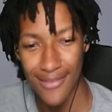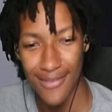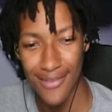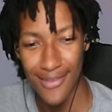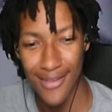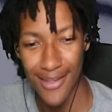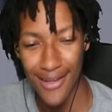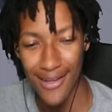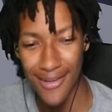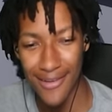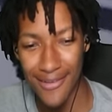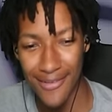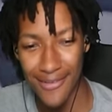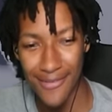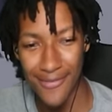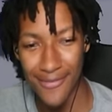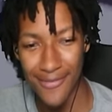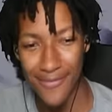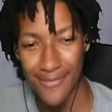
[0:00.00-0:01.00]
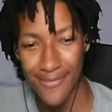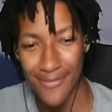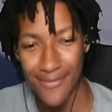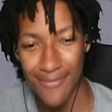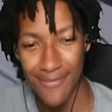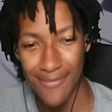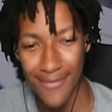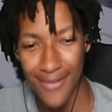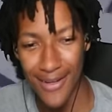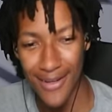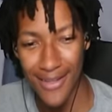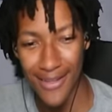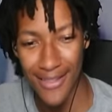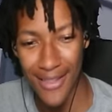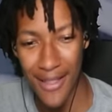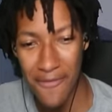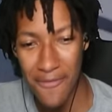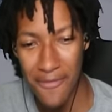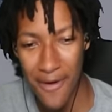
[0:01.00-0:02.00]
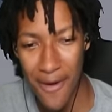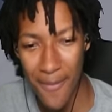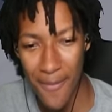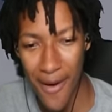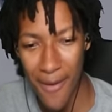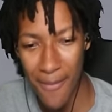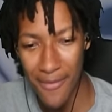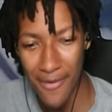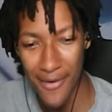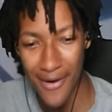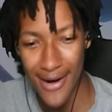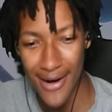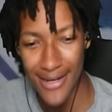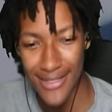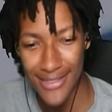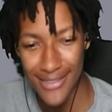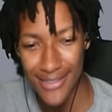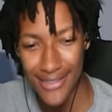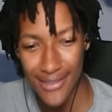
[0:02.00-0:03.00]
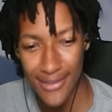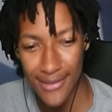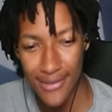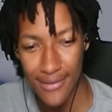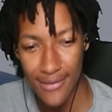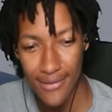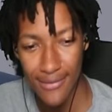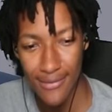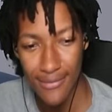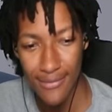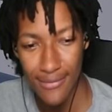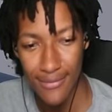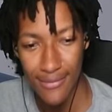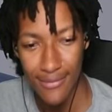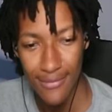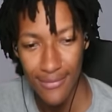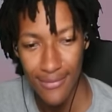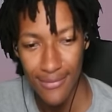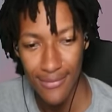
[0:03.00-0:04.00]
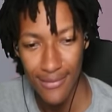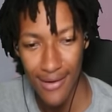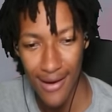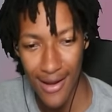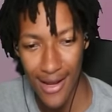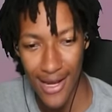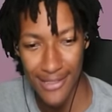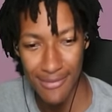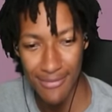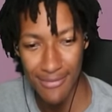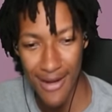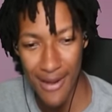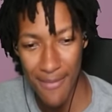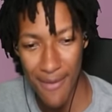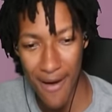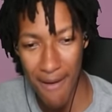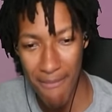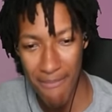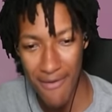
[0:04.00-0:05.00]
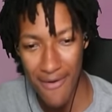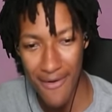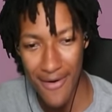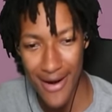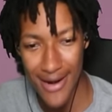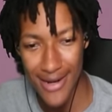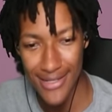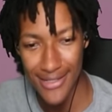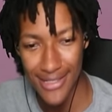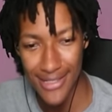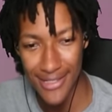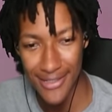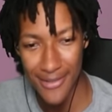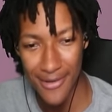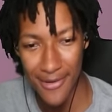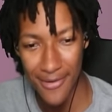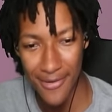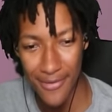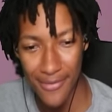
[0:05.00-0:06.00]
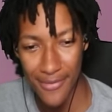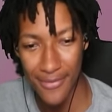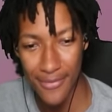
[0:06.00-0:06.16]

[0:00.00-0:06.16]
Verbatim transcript: Damn. Now leveled up upgrades. I got some damn upgrades. Let's go.